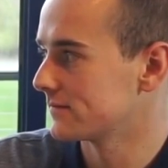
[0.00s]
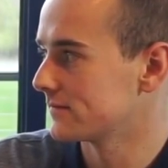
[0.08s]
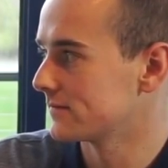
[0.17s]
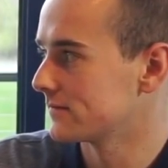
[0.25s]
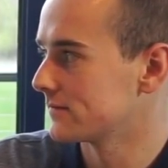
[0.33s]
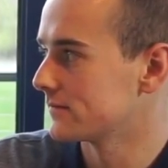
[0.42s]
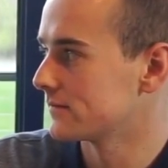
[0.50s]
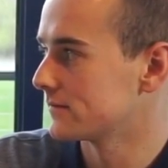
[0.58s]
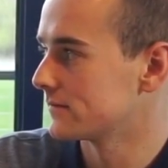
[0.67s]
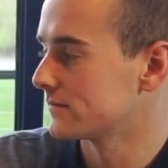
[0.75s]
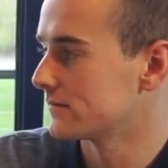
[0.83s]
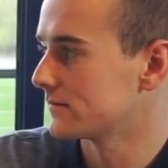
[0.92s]

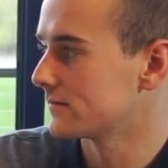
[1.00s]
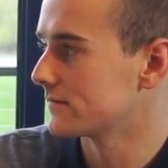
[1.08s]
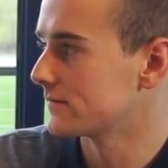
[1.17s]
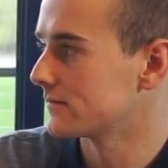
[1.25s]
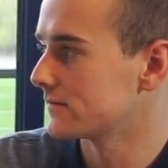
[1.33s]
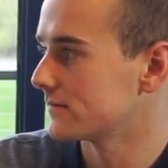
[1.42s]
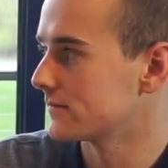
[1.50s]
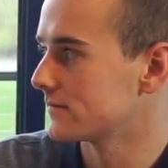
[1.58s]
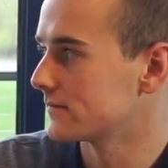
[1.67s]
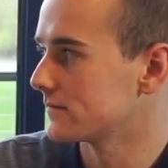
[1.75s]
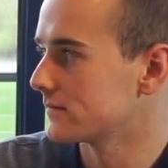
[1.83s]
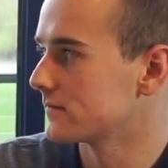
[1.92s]

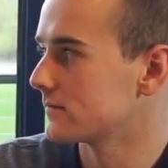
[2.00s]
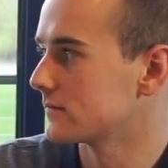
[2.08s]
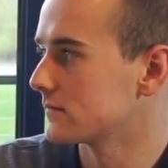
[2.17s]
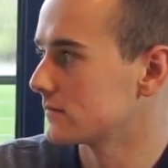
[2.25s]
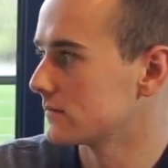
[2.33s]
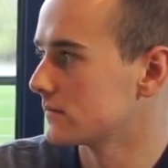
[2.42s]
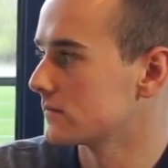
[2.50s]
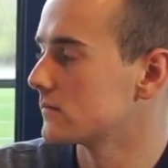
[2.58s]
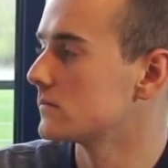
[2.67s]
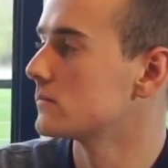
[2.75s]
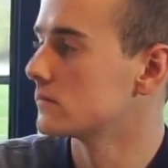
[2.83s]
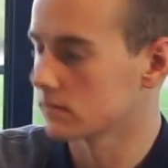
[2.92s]

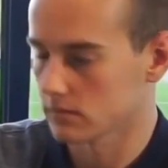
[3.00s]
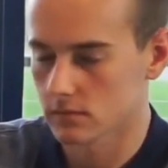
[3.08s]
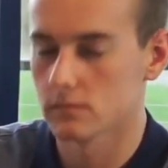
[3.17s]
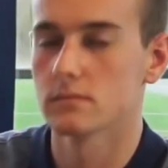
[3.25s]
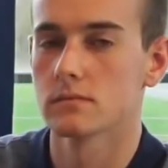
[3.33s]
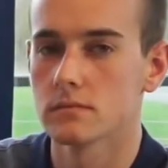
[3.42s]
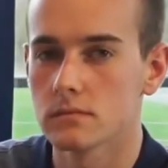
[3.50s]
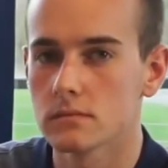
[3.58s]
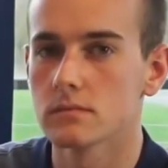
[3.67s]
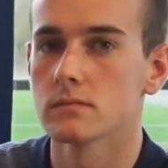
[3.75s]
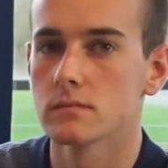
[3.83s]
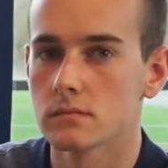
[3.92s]

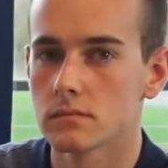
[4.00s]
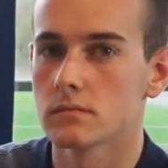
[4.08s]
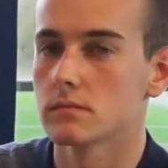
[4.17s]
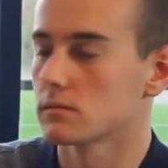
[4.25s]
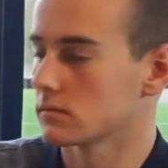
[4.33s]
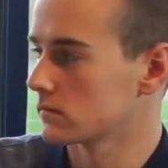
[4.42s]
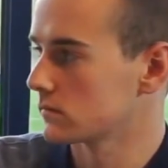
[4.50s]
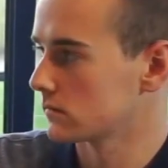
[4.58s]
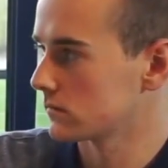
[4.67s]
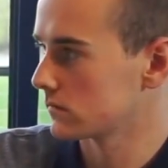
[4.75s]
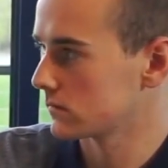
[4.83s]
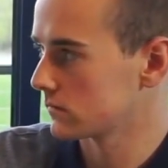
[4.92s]

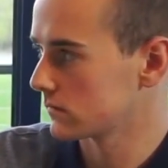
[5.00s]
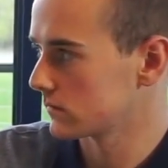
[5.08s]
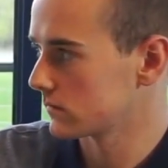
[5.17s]
(silent)